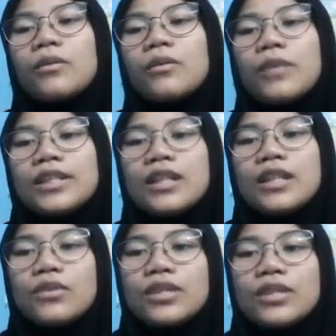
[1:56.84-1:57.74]

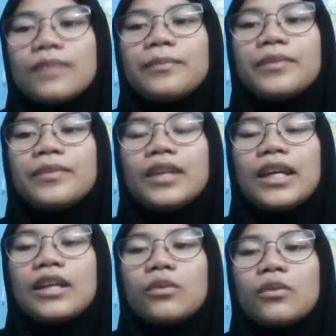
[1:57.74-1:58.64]
1,000,
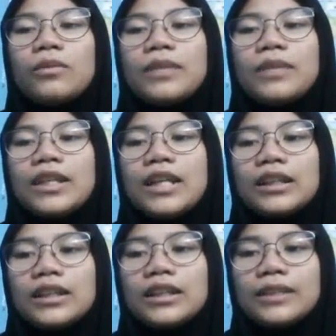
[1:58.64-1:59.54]
and it will be
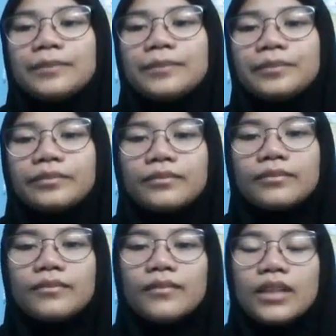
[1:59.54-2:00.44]
deducted.
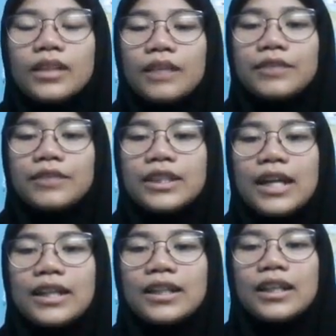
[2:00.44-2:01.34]
After
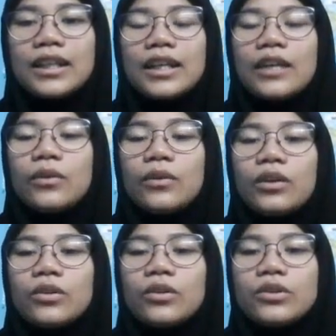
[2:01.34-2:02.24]
that, it will
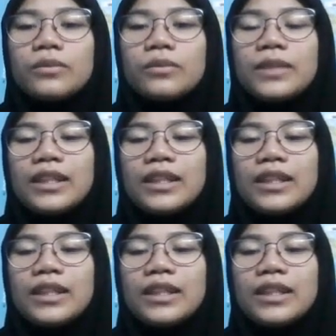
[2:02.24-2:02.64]
also be